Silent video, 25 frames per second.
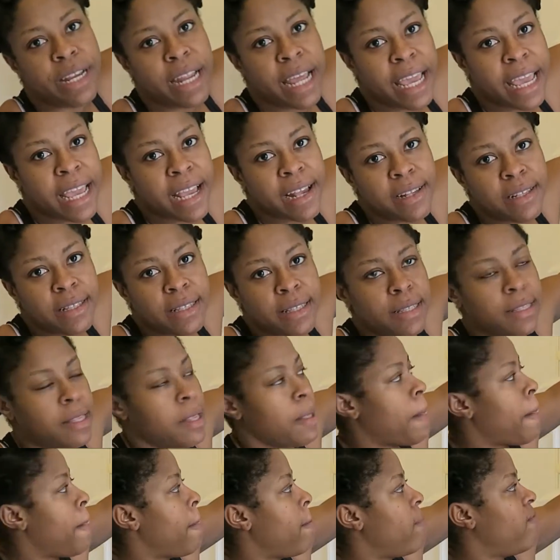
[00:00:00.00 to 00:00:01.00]
days
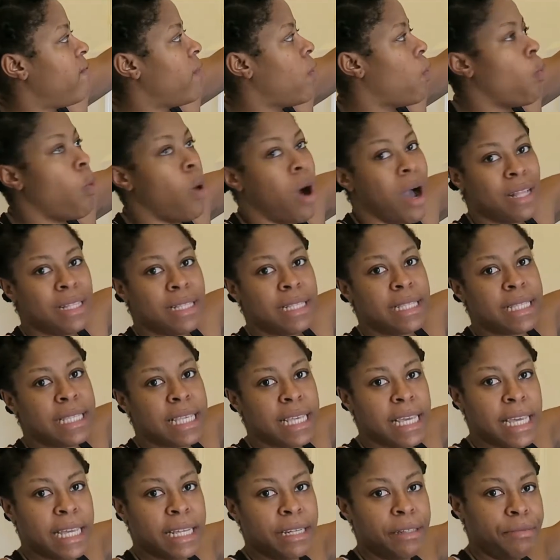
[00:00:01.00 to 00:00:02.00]
for one
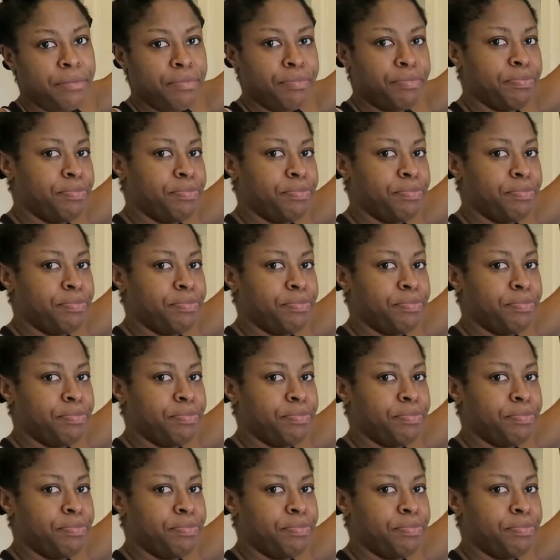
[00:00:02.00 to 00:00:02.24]
tin